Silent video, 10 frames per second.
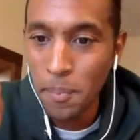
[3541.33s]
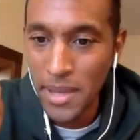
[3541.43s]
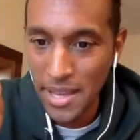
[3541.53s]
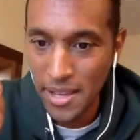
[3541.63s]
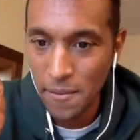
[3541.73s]

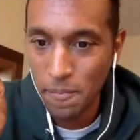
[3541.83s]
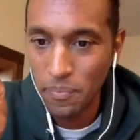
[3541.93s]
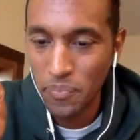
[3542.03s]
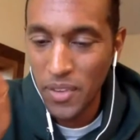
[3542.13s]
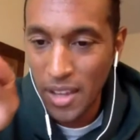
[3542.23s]
me
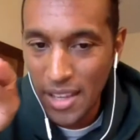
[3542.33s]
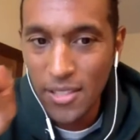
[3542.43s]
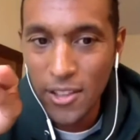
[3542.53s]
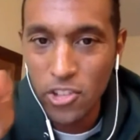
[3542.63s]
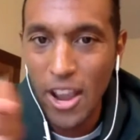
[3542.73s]

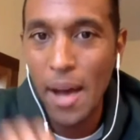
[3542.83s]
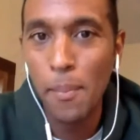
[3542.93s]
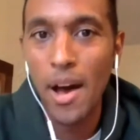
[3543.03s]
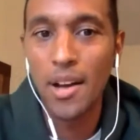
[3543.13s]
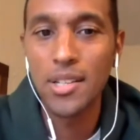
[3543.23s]
in the chat
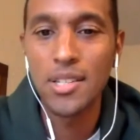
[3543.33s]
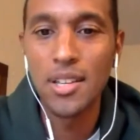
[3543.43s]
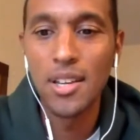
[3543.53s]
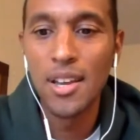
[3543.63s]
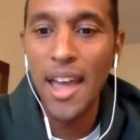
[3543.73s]
box,
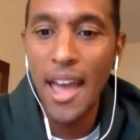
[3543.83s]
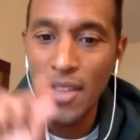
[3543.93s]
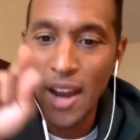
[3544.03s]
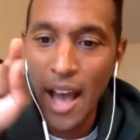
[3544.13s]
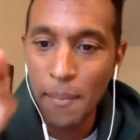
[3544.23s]

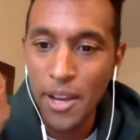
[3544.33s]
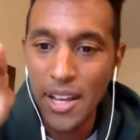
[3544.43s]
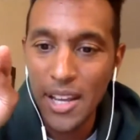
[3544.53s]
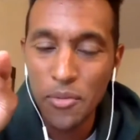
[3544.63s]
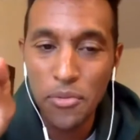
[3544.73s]
and then I'm
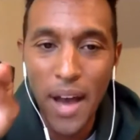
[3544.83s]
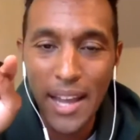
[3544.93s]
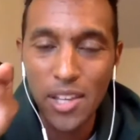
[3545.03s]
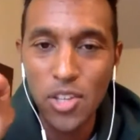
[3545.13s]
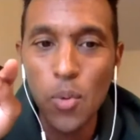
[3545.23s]
going to
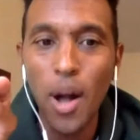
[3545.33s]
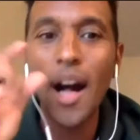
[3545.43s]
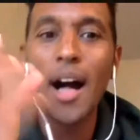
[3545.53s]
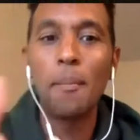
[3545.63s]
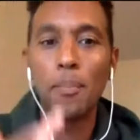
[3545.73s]
invite you
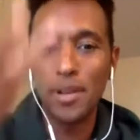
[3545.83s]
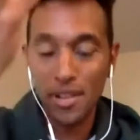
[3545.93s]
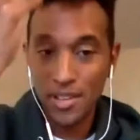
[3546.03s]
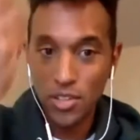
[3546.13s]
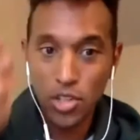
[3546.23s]
up
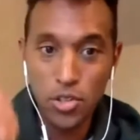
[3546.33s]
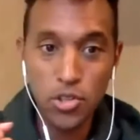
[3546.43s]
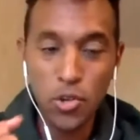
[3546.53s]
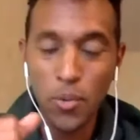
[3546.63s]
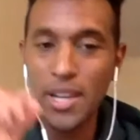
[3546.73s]
to the
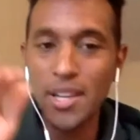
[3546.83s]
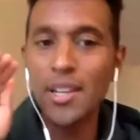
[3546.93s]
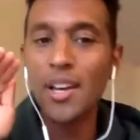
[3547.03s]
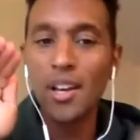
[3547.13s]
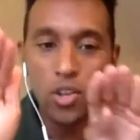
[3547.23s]

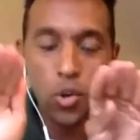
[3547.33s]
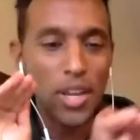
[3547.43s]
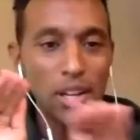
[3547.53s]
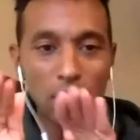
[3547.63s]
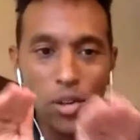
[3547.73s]
screen. You'll
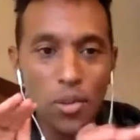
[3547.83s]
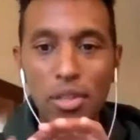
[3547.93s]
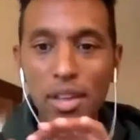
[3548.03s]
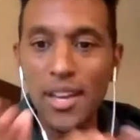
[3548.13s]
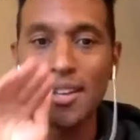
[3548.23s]
get a little
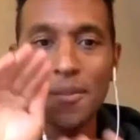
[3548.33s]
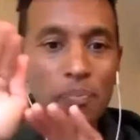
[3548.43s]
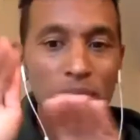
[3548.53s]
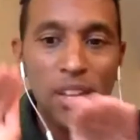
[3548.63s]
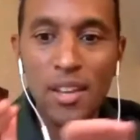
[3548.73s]
thing
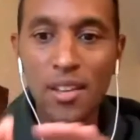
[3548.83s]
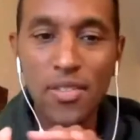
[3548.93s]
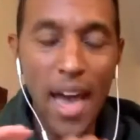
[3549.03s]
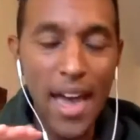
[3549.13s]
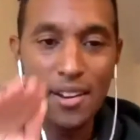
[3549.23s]

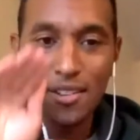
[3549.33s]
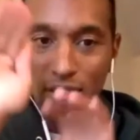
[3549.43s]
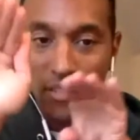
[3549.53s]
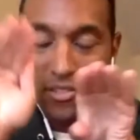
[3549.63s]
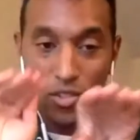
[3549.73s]
that
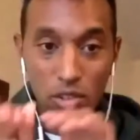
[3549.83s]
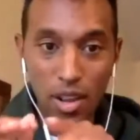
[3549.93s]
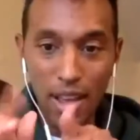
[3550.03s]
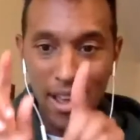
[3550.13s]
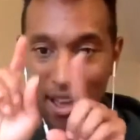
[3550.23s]

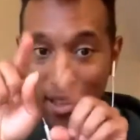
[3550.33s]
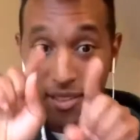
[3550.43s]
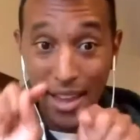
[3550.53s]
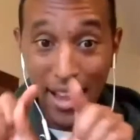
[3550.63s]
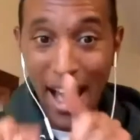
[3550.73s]

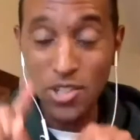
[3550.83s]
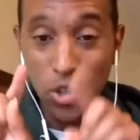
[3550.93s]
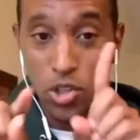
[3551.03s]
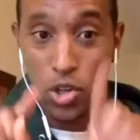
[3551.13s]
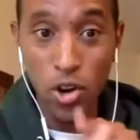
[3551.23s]
asks
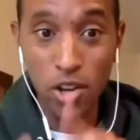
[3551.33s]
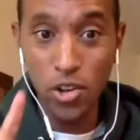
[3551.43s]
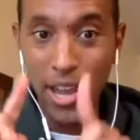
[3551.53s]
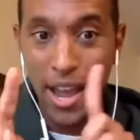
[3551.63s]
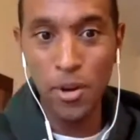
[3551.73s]
you to turn on
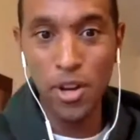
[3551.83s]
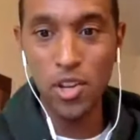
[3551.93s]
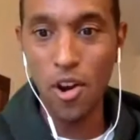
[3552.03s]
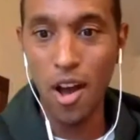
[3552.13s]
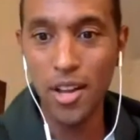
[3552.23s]
your camera and
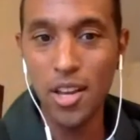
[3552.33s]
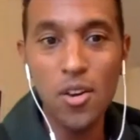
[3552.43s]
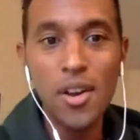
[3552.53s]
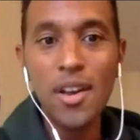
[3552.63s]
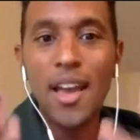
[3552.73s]
your
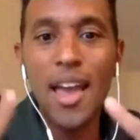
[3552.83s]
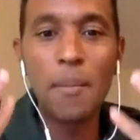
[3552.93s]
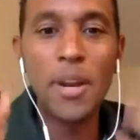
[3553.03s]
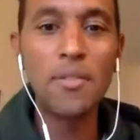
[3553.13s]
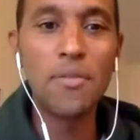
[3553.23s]
audio, and
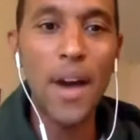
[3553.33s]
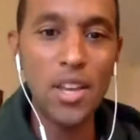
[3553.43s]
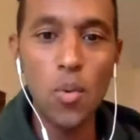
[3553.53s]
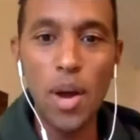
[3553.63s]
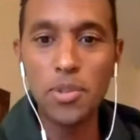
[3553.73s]
I'm going to
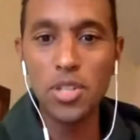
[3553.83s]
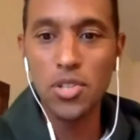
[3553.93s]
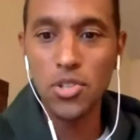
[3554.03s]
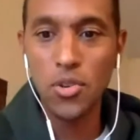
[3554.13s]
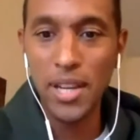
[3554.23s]
invite you up to
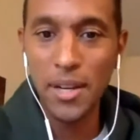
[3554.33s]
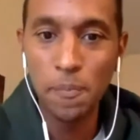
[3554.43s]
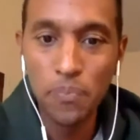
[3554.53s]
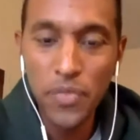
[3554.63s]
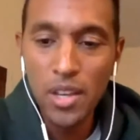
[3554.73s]
the
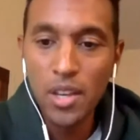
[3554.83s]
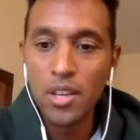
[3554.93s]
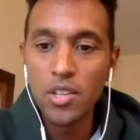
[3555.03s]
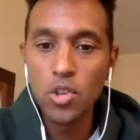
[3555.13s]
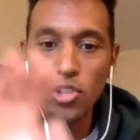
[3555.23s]
screen.
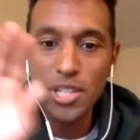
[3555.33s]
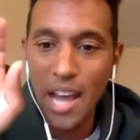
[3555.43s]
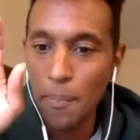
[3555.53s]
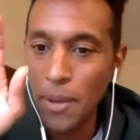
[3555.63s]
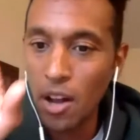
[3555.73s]
So just
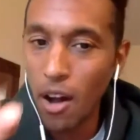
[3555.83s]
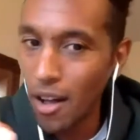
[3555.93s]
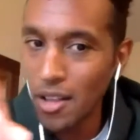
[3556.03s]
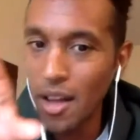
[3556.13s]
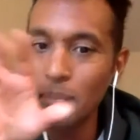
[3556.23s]
type in
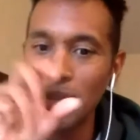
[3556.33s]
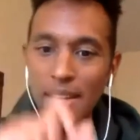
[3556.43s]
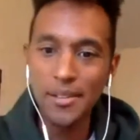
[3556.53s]
call on me